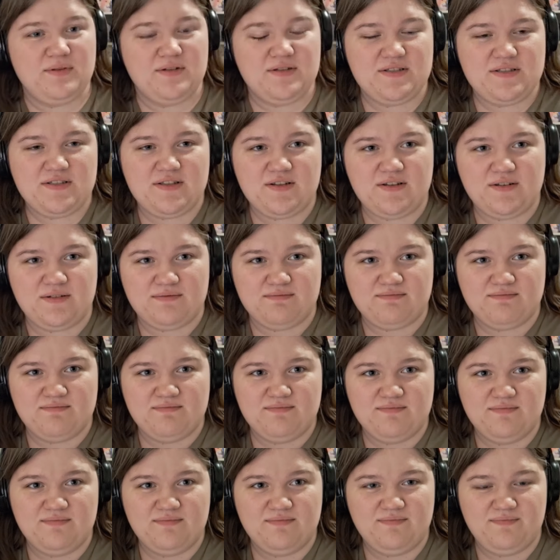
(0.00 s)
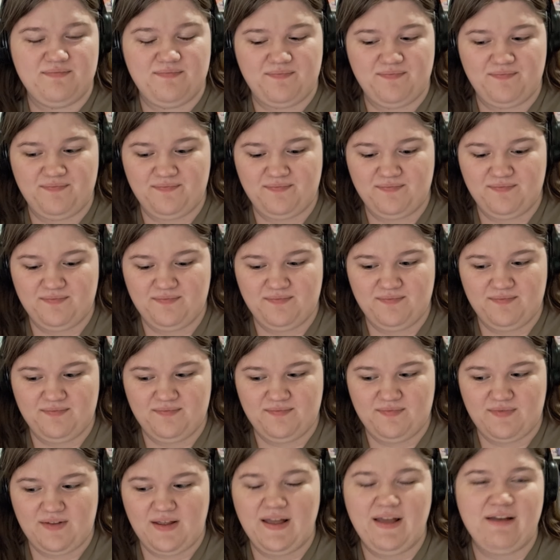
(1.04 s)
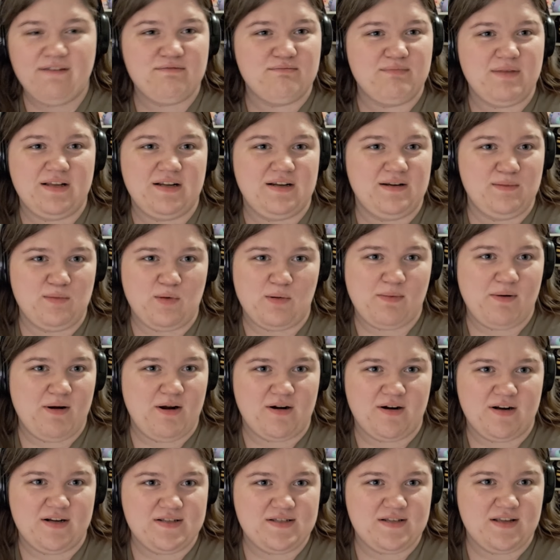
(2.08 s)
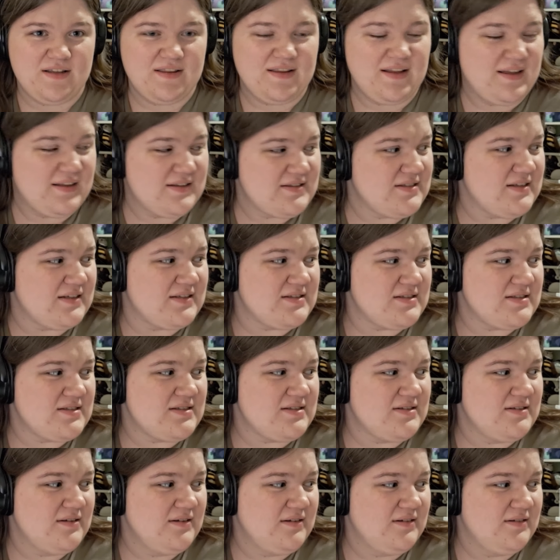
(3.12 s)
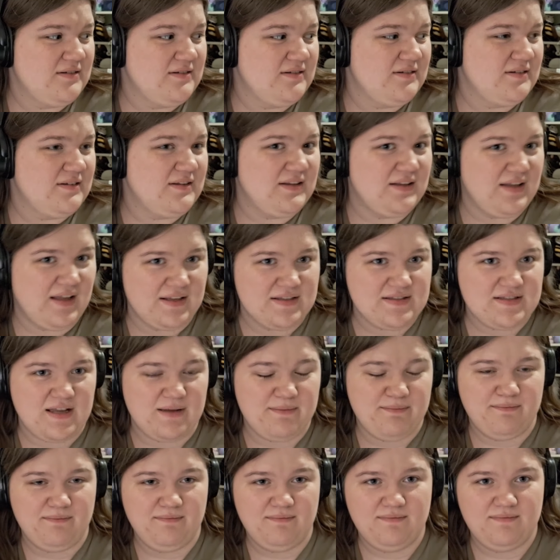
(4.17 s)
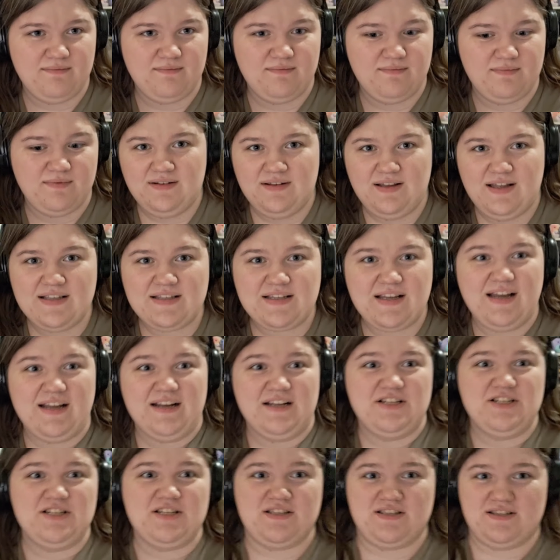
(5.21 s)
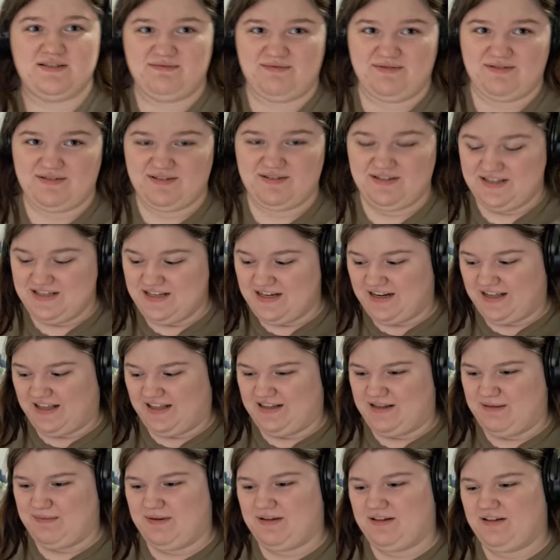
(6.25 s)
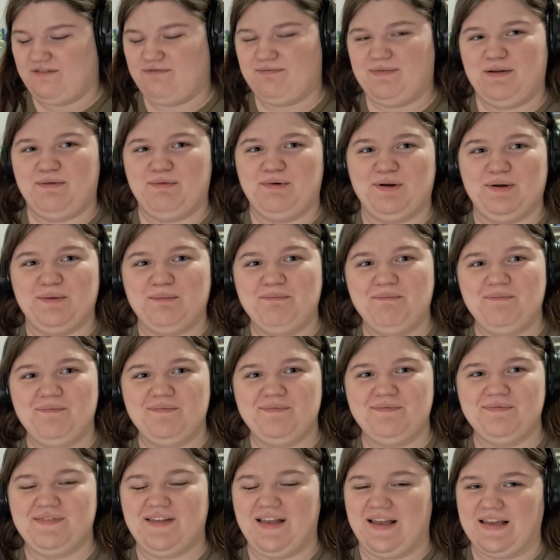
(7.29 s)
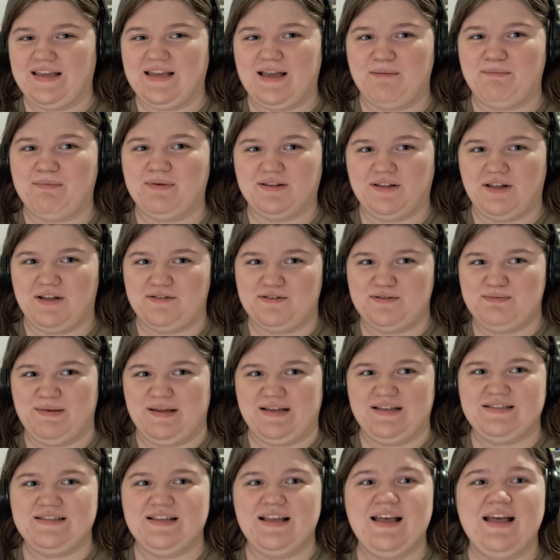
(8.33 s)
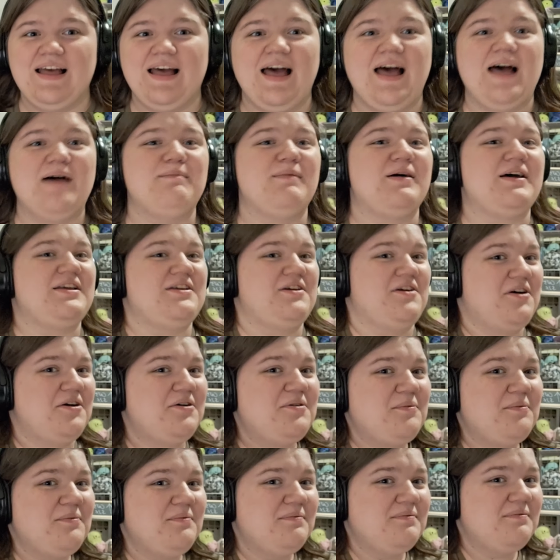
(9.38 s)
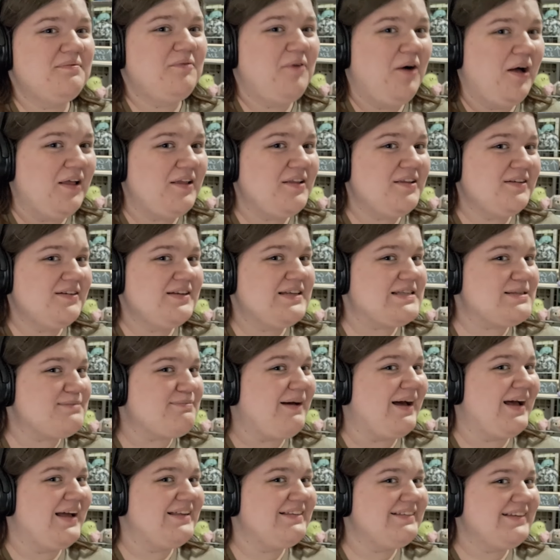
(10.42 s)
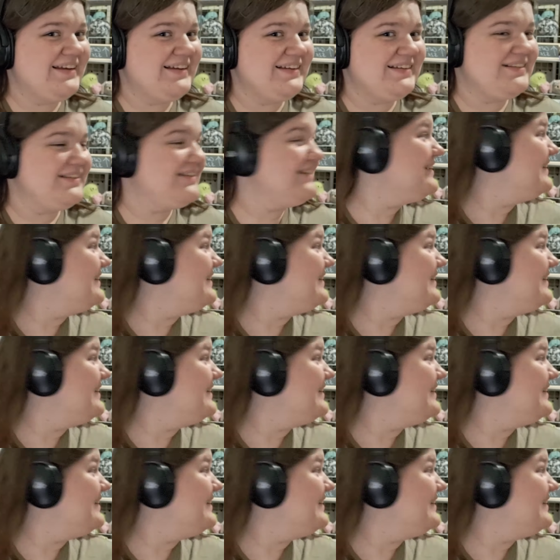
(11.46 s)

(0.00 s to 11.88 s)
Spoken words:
There's still... I haven't made any more progress on that since last time. It's kind of just sitting in the middle of my room, taking up a lot of space, and my yarn wall is behind it.